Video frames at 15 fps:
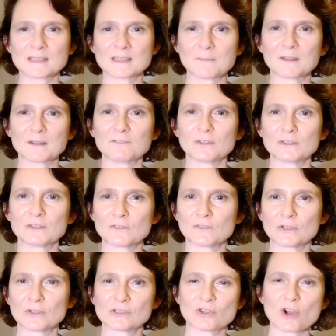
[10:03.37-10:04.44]
something for the
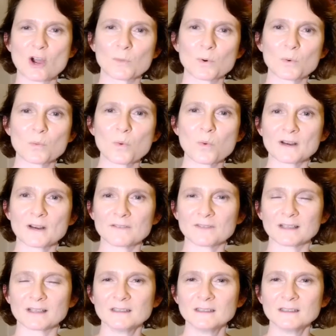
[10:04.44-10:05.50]
first time or
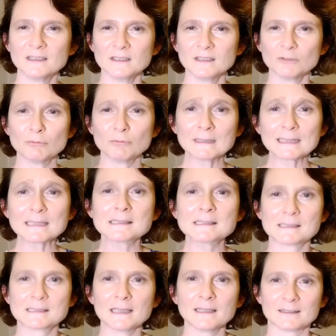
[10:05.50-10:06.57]
whatever. Really
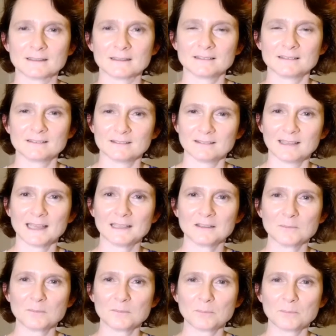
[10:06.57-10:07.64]
see it
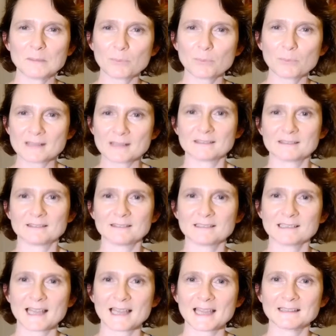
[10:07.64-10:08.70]
and be
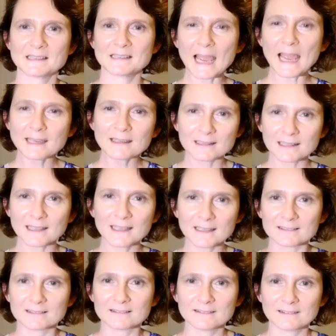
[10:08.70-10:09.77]
present and take it
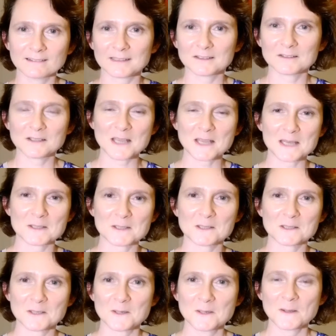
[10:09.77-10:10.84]
in
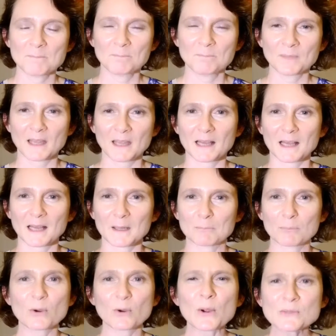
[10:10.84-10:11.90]
and
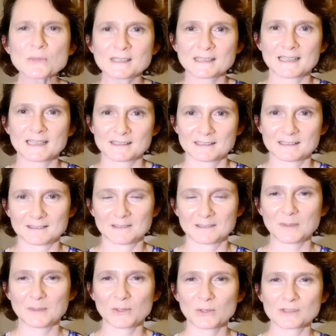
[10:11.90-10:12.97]
process it,
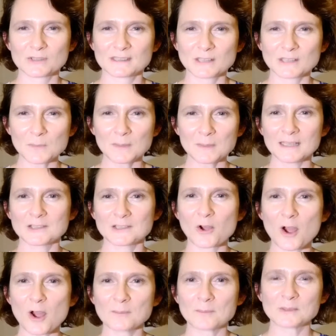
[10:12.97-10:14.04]
because so many
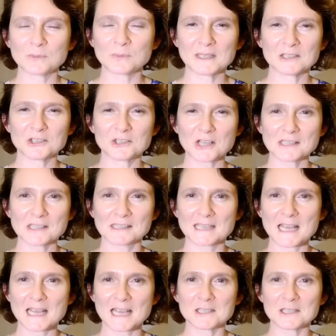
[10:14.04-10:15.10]
times we just
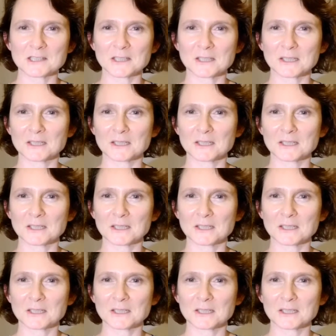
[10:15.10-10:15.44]
tend to,